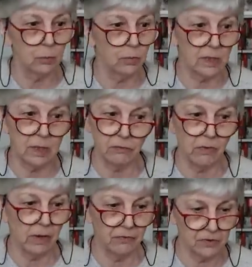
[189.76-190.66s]
you they
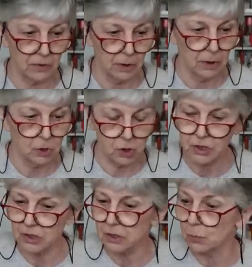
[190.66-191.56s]
arrived
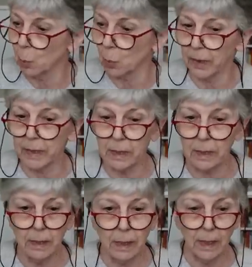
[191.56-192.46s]
just this
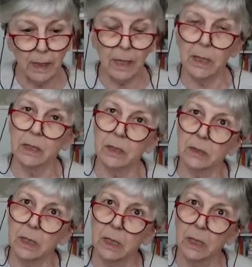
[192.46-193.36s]
morning and
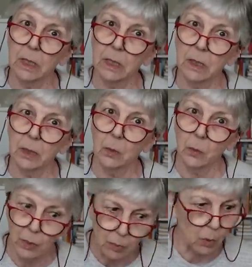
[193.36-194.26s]

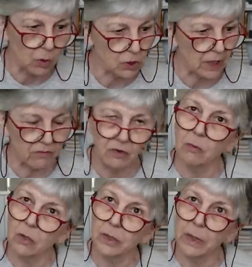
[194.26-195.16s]
we want to have a
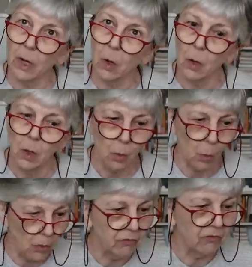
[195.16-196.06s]
look now
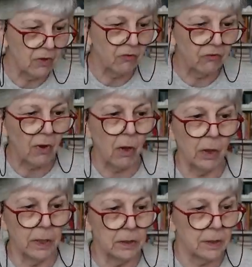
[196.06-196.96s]
what's
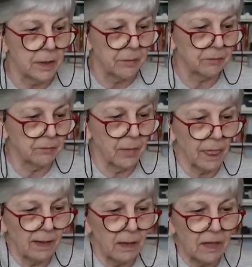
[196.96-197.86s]
inside. Hmm.
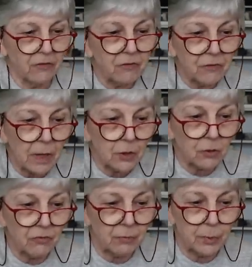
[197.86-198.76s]
Let's
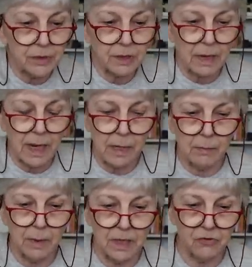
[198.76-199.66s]
start off with the
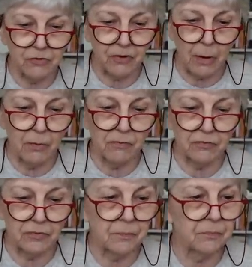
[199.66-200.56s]
game
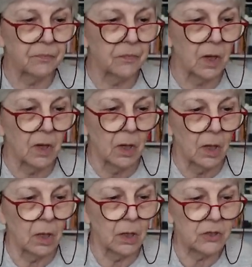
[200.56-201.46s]
itself.
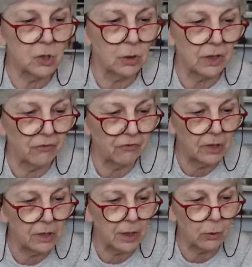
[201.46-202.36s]
And as you can
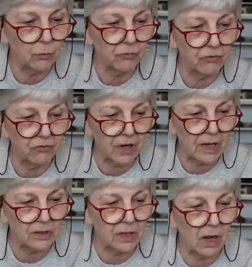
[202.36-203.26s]
see, they also
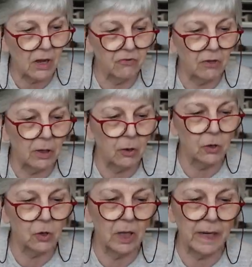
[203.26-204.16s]
sent a nice little
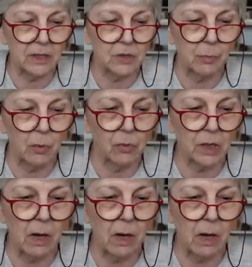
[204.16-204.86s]
collectible